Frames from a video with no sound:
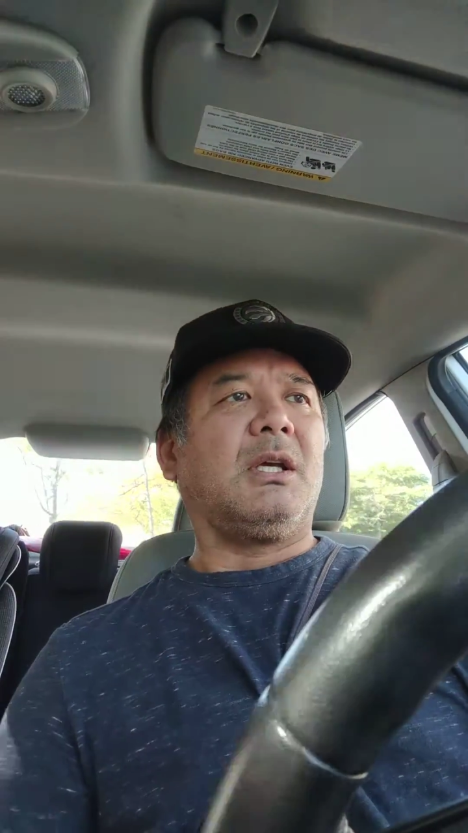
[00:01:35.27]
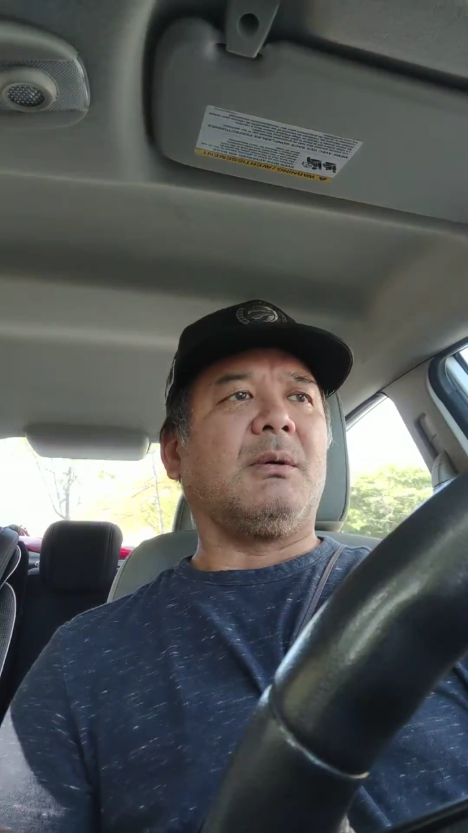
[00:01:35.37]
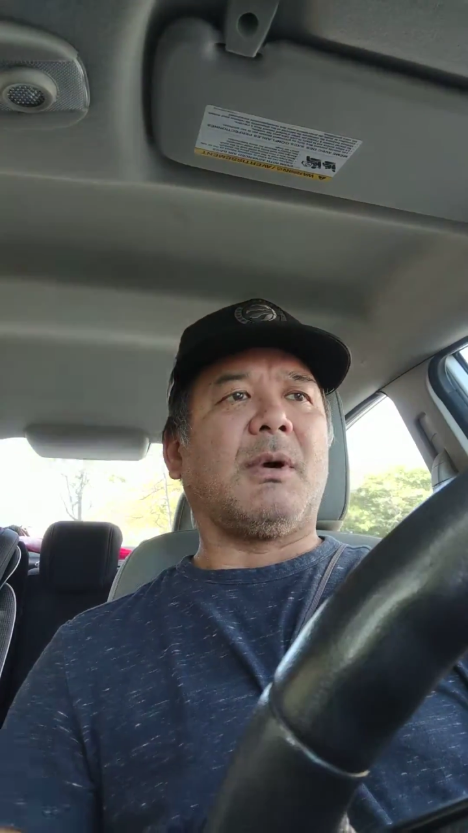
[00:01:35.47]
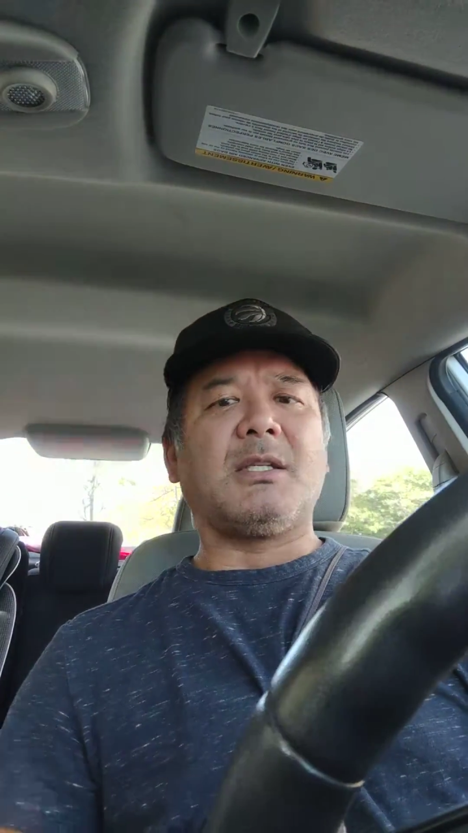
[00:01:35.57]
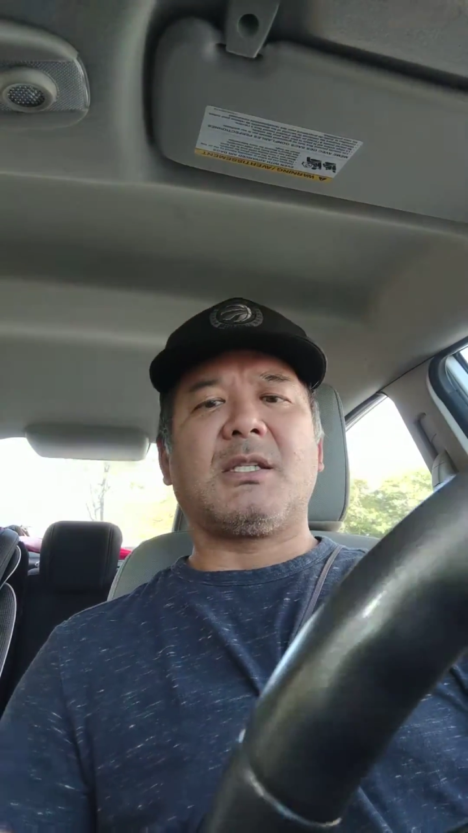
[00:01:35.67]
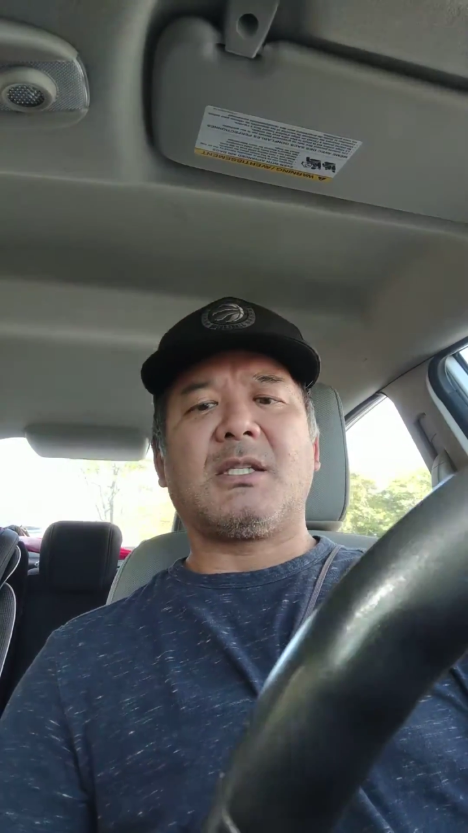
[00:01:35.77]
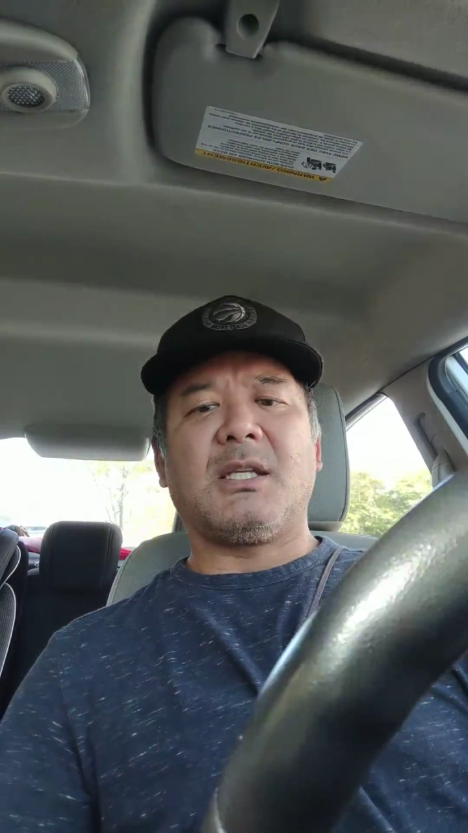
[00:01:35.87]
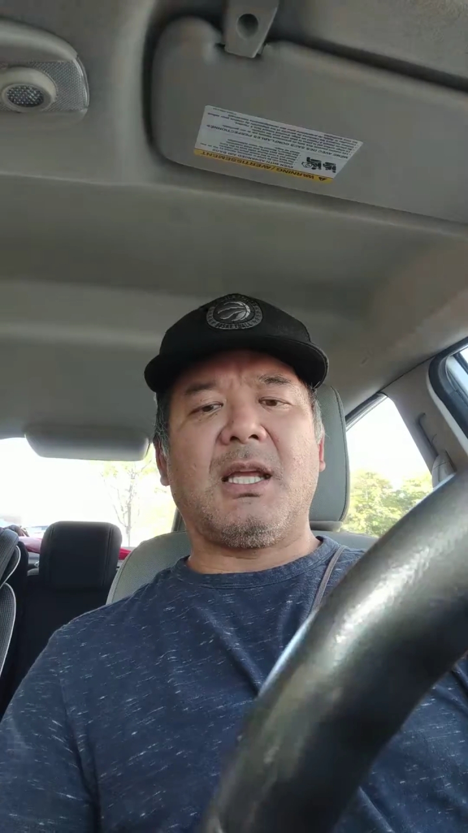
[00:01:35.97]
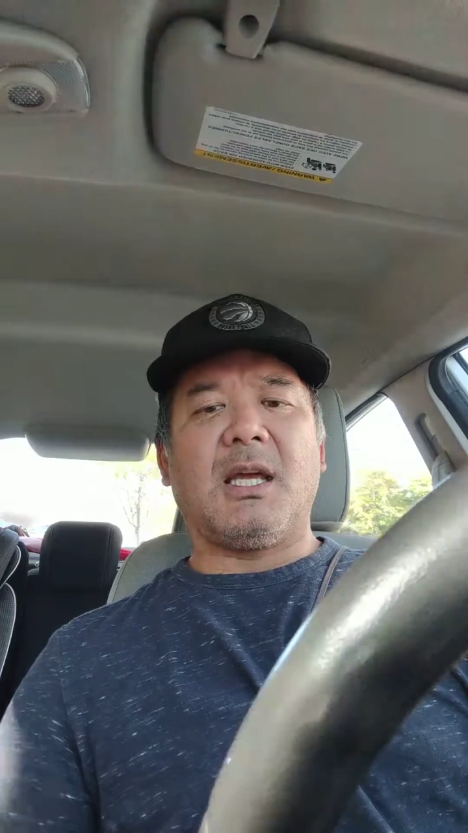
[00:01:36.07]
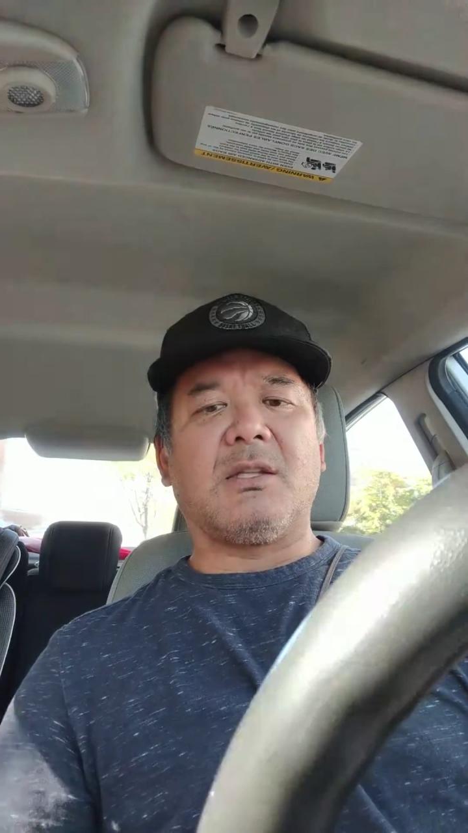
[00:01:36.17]
And mine's a
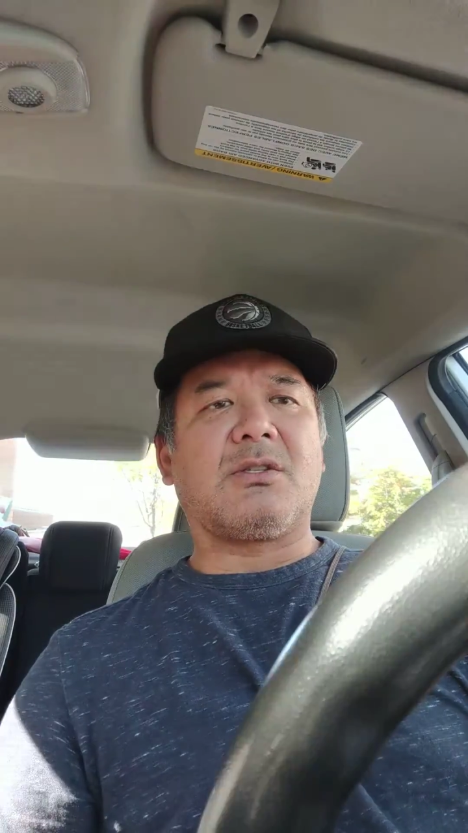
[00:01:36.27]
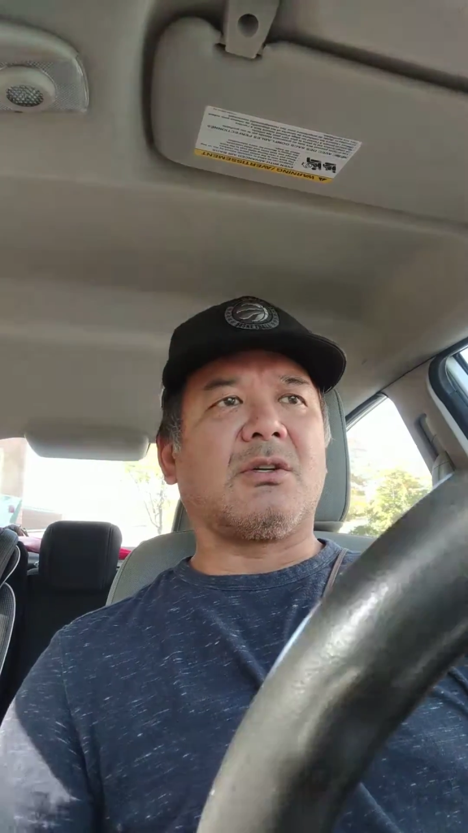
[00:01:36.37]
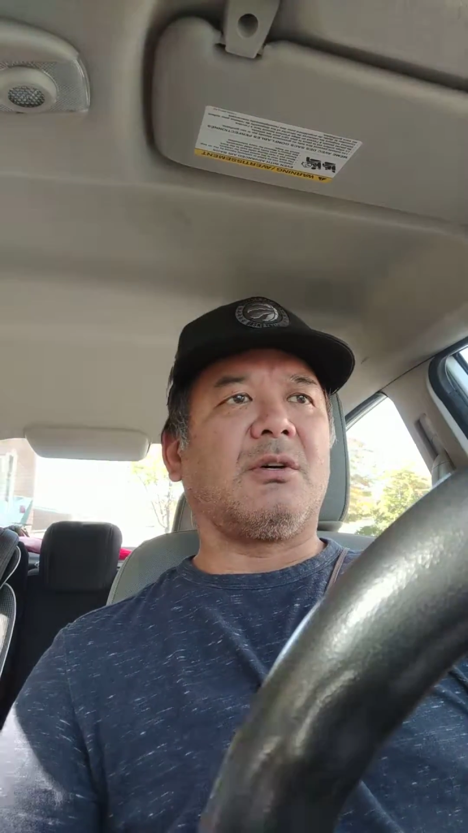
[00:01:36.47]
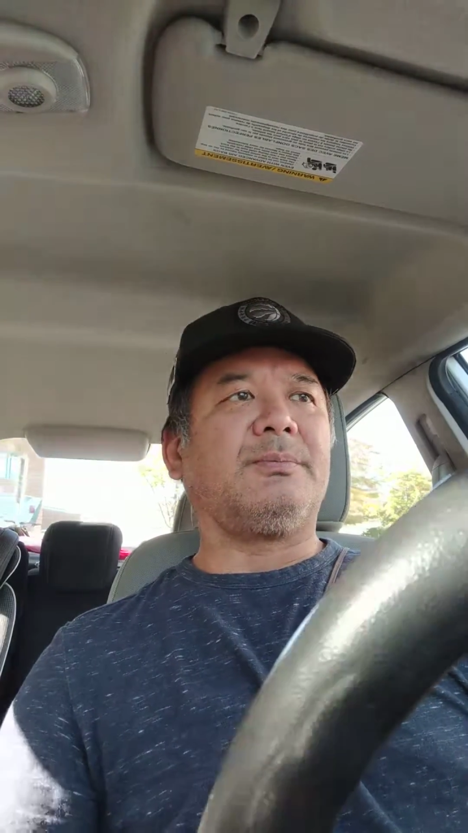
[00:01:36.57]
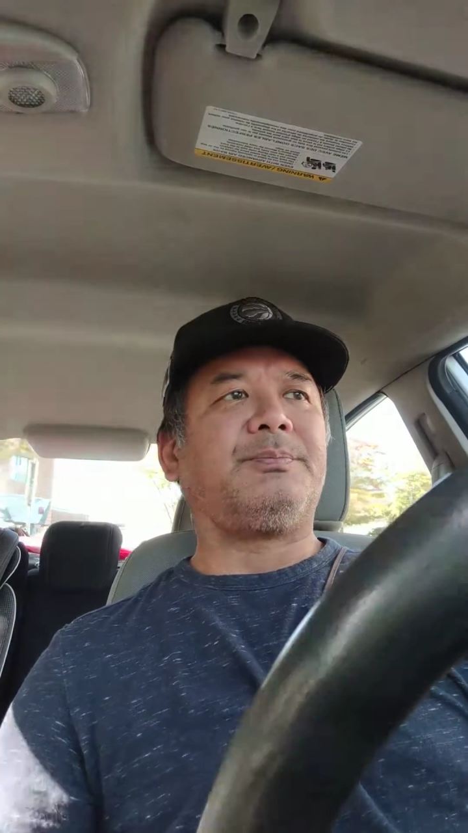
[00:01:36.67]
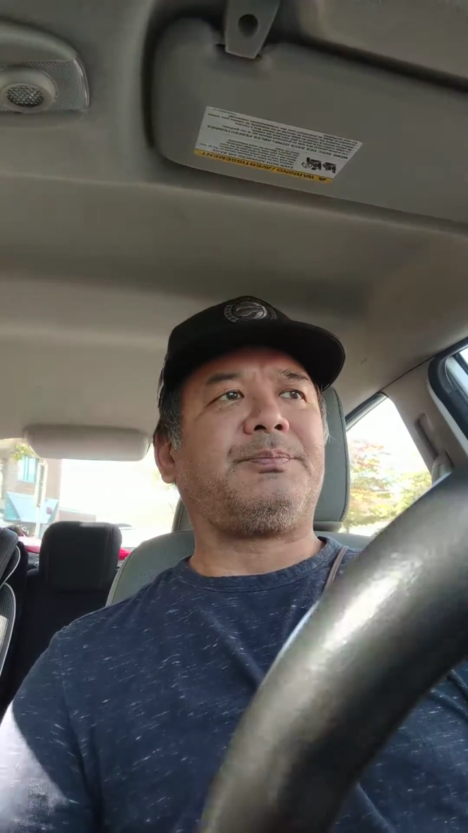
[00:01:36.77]
sedan, so